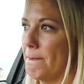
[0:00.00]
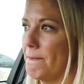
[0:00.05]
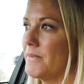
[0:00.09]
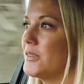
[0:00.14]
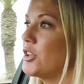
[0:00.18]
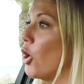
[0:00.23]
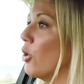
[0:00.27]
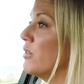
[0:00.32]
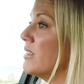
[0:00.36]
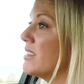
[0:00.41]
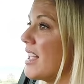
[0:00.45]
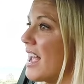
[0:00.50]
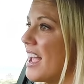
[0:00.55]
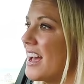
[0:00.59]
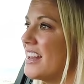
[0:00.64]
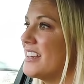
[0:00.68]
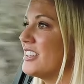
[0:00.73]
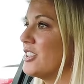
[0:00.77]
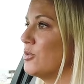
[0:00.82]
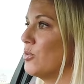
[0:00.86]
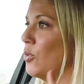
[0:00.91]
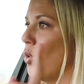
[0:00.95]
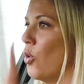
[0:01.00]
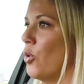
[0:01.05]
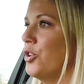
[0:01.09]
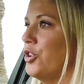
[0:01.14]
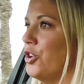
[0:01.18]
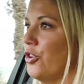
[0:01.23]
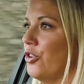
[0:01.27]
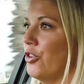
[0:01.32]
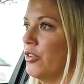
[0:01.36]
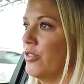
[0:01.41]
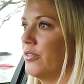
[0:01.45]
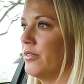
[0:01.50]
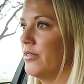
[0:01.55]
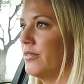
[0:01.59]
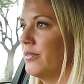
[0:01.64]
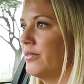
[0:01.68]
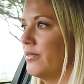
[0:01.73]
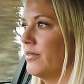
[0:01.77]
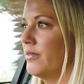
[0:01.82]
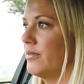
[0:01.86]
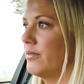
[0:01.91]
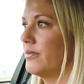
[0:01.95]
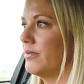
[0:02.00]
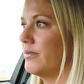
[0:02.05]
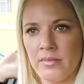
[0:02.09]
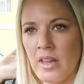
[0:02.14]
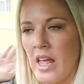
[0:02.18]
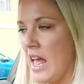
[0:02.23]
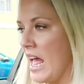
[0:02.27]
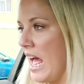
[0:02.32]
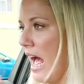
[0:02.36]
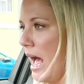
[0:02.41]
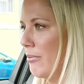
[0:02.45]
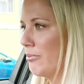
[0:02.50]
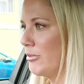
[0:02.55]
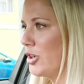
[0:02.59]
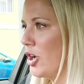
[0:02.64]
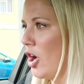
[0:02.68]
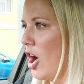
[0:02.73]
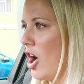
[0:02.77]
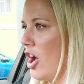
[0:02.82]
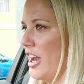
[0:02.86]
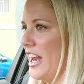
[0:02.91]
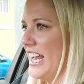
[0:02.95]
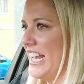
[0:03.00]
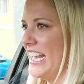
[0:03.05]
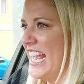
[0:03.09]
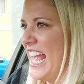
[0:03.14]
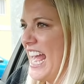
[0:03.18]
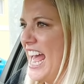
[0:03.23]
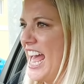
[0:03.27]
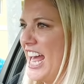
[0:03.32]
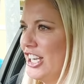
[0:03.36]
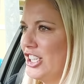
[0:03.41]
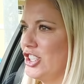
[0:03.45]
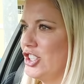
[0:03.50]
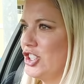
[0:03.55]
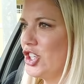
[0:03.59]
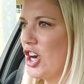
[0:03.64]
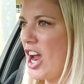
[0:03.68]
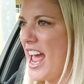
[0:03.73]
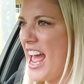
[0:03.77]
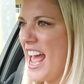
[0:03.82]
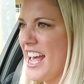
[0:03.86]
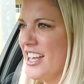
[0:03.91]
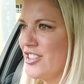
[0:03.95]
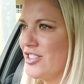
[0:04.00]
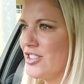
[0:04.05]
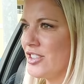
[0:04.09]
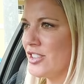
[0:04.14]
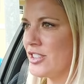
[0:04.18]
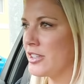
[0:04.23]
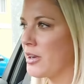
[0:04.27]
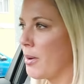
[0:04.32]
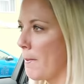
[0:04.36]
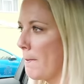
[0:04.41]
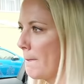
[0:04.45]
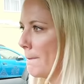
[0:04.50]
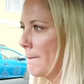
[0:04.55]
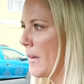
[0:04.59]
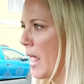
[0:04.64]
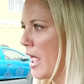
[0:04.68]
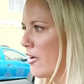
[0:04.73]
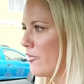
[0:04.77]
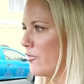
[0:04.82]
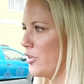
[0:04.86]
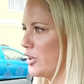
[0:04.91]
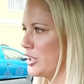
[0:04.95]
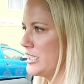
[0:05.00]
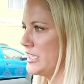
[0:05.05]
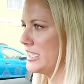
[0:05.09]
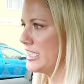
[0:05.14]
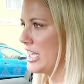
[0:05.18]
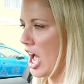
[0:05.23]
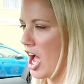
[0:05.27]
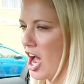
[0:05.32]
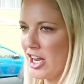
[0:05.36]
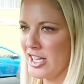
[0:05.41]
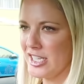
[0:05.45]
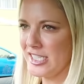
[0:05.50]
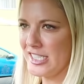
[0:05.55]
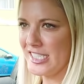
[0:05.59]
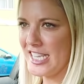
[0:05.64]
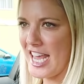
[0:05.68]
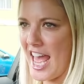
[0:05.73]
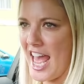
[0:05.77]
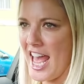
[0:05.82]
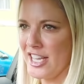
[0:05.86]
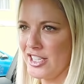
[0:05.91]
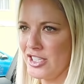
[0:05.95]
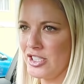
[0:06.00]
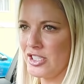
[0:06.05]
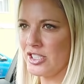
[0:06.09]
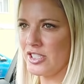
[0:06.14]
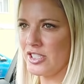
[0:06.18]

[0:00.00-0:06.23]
Don't say I didn't warn you. I'm gonna get dressed for success.